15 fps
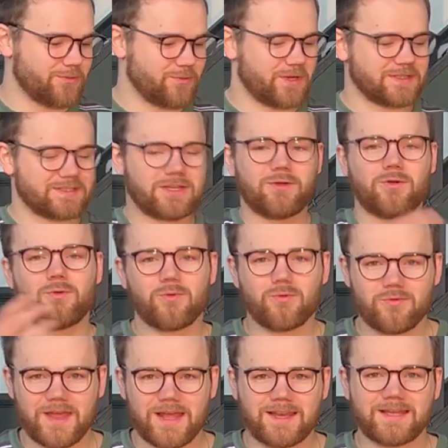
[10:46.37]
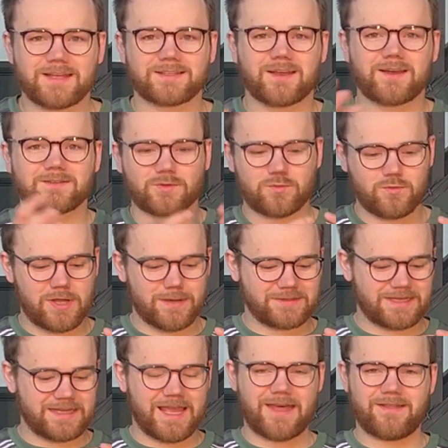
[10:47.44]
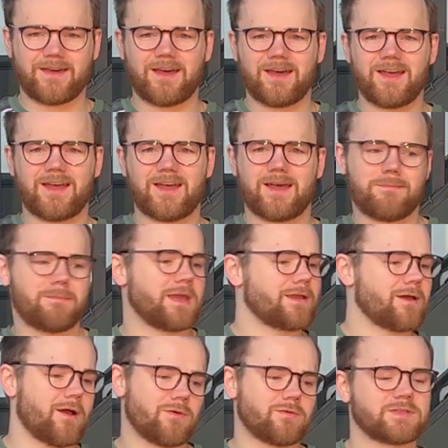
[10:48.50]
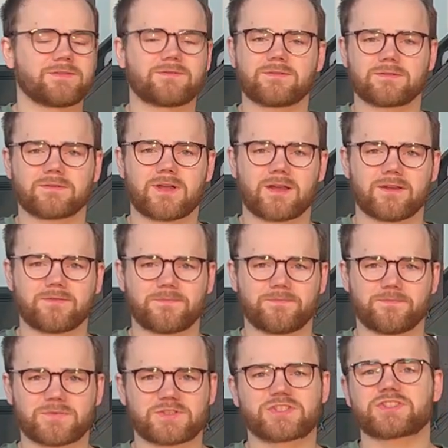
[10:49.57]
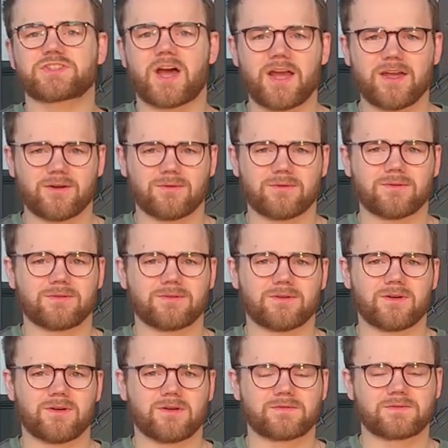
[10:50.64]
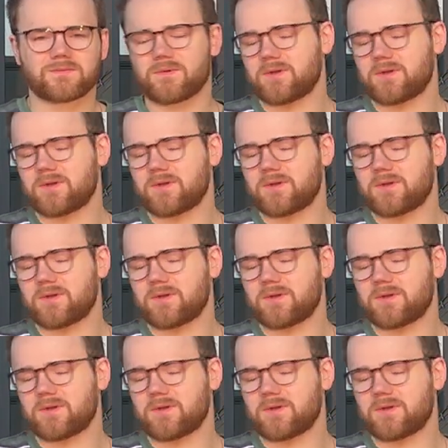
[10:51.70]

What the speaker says: we could see all their leotards all come together and make a whole different kind of style of